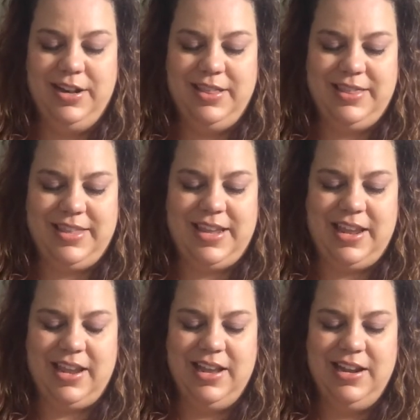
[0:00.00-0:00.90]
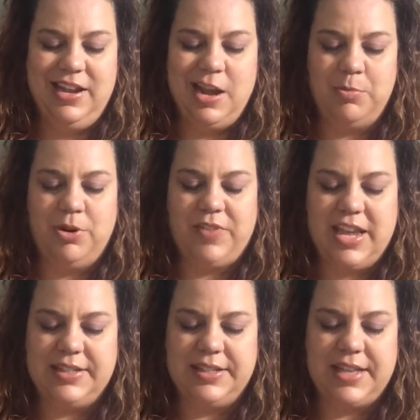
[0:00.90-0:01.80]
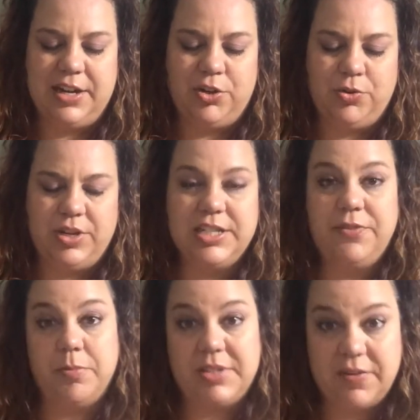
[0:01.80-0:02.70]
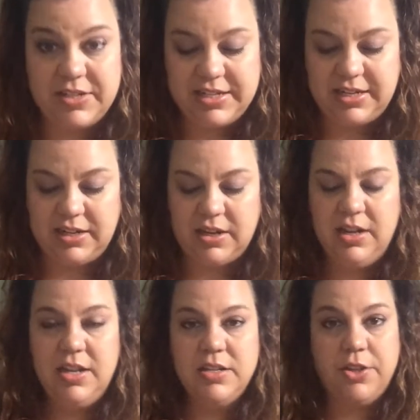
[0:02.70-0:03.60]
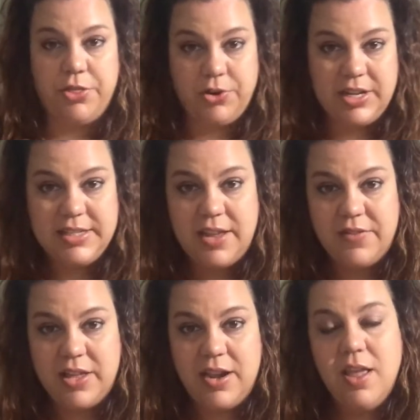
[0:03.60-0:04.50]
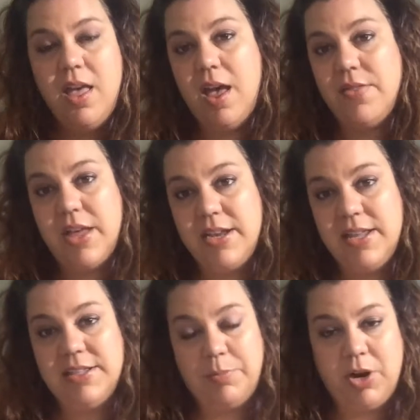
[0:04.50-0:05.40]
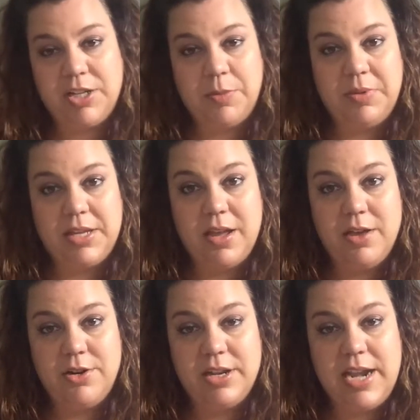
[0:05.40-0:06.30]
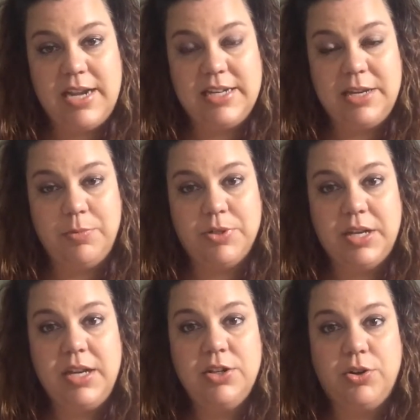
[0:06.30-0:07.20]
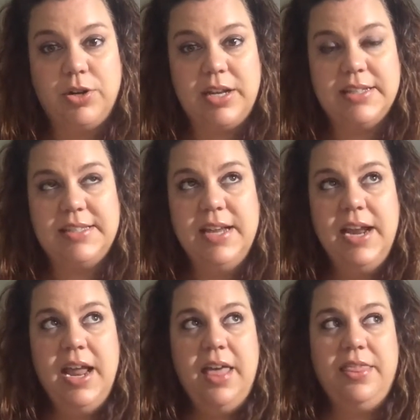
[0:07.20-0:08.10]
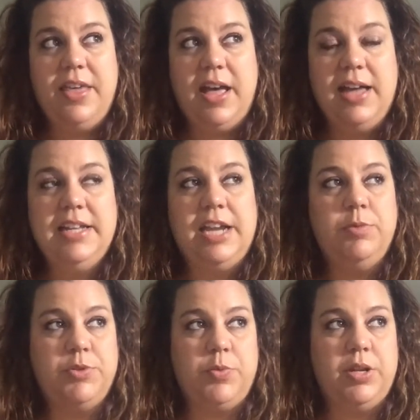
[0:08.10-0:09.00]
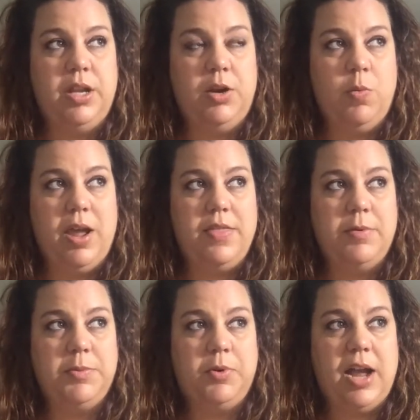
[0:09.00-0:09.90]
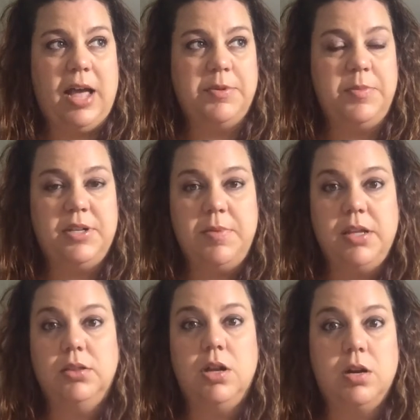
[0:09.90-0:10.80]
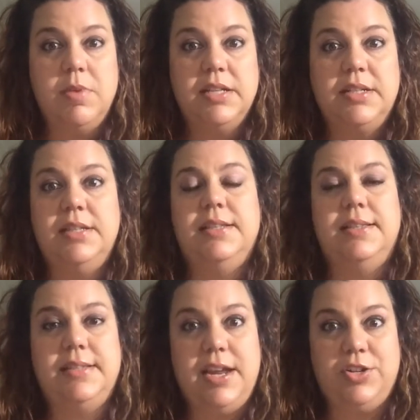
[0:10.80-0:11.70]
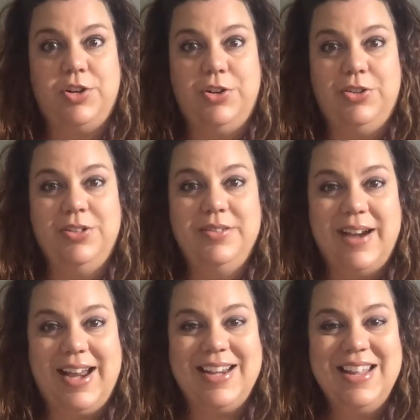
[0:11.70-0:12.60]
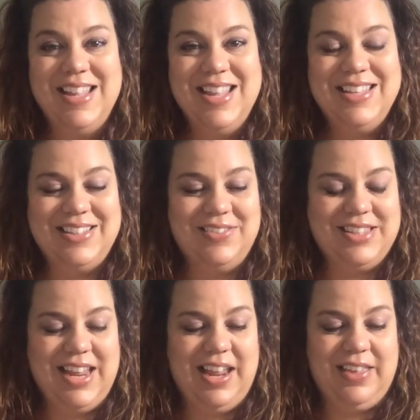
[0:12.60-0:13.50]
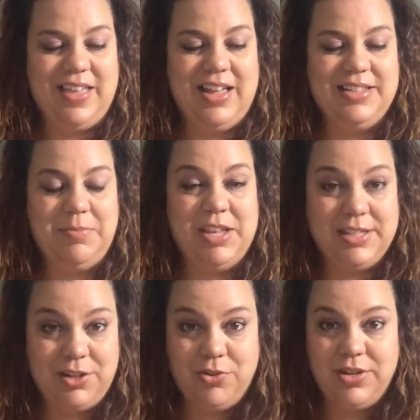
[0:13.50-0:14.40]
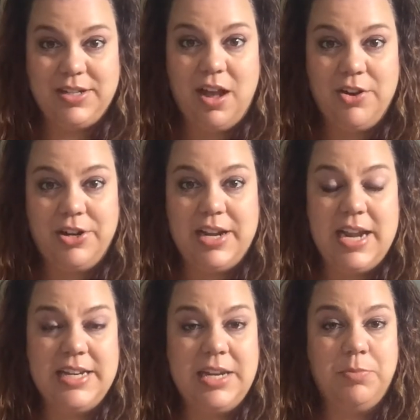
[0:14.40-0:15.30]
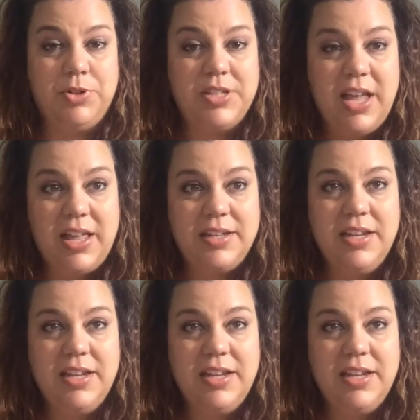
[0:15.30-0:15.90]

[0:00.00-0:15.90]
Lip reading: the number of cases had increased from 17 to 37, and that is approximately 118% increase, the headline was written in a way that was perhaps meant to be alarmist and sensational, right? So saying that something has increased 118%,